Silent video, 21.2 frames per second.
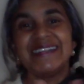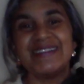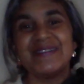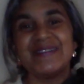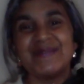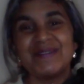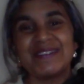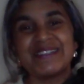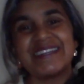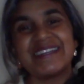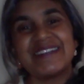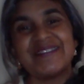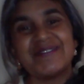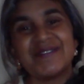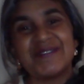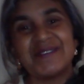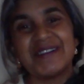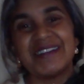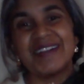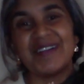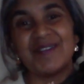Namaste,
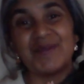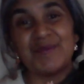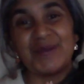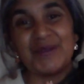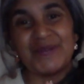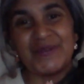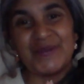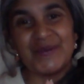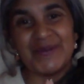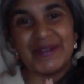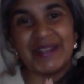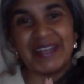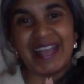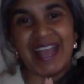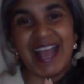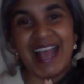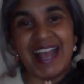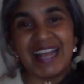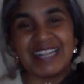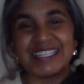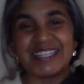everyone. Have a beautiful
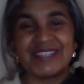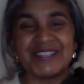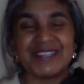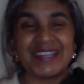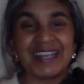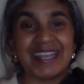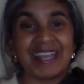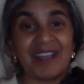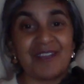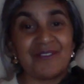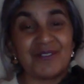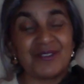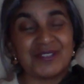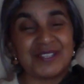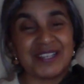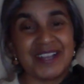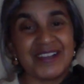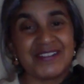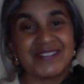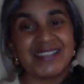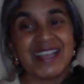weekend. Take care of
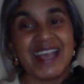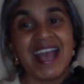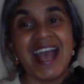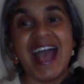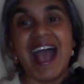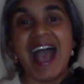yourselves